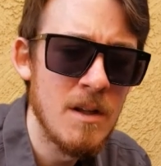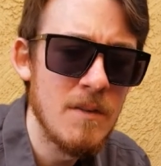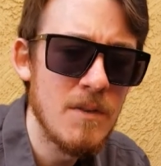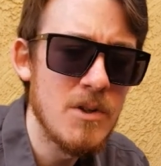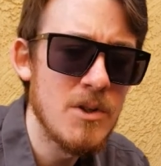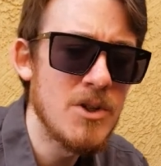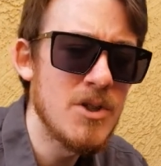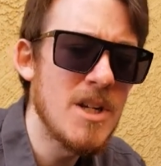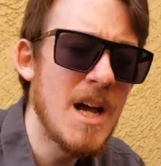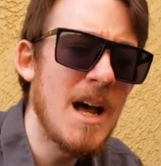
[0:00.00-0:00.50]
The
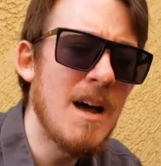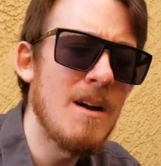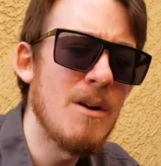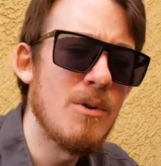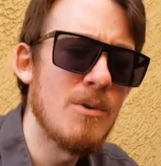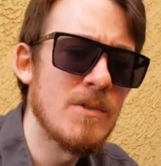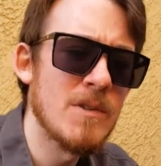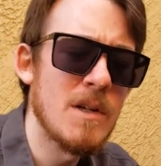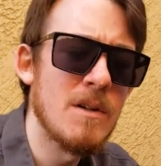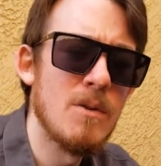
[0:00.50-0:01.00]

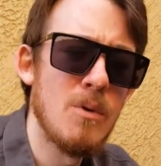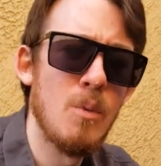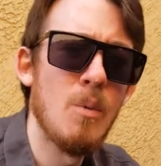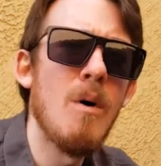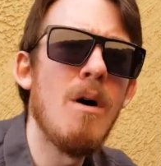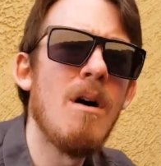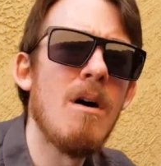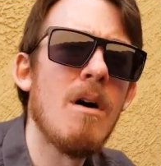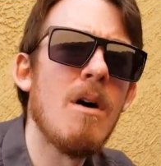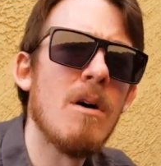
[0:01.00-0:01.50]
shadows on the
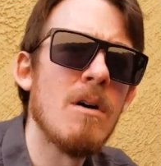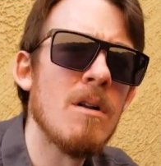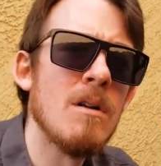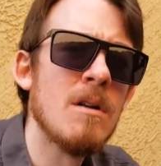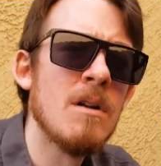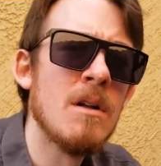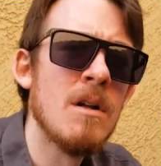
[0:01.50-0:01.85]
wall,